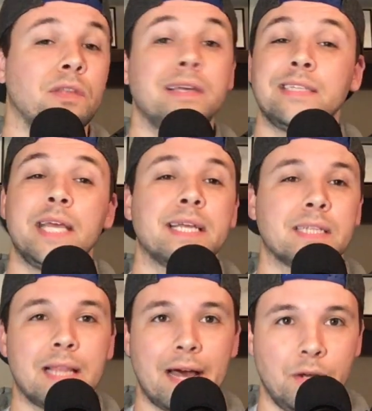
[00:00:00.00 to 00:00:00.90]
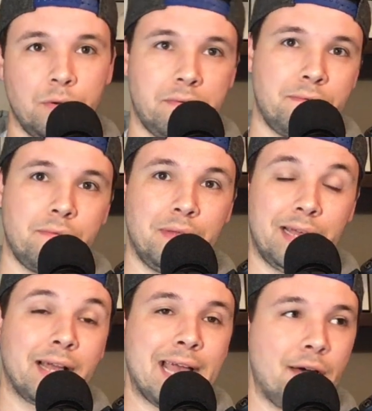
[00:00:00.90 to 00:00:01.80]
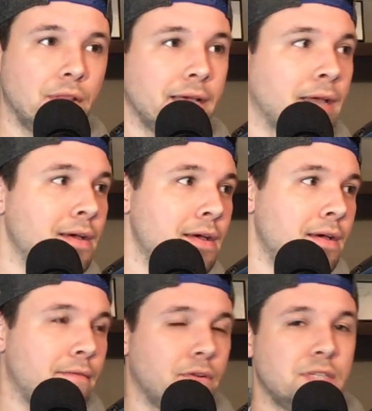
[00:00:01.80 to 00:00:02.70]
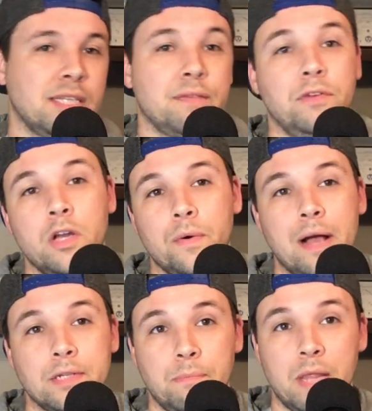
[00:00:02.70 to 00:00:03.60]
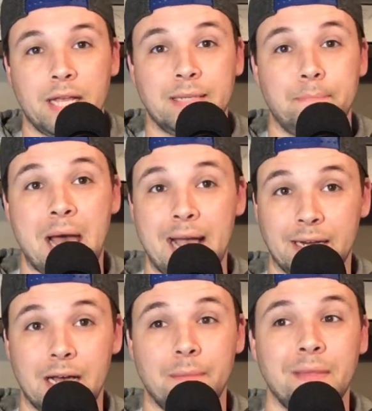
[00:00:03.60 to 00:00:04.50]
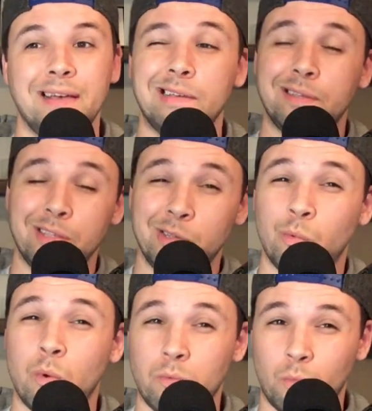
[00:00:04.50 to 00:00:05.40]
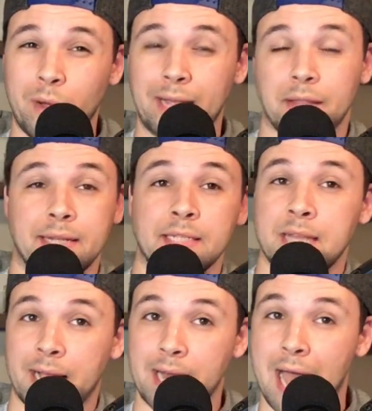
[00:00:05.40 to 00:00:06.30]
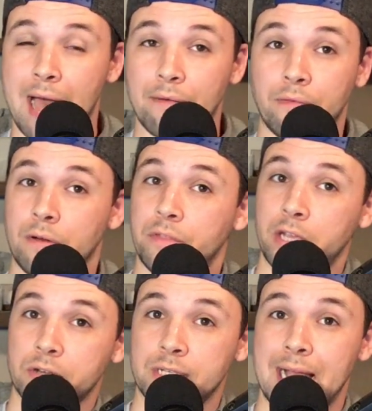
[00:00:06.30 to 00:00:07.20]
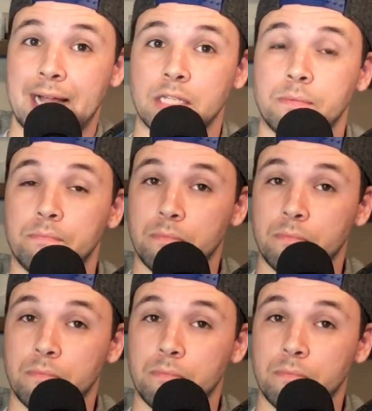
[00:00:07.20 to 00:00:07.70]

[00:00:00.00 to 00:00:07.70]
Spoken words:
takes a lot into account. Like, for instance, if you know guys playing banged up, you won't weight like second half of the year stats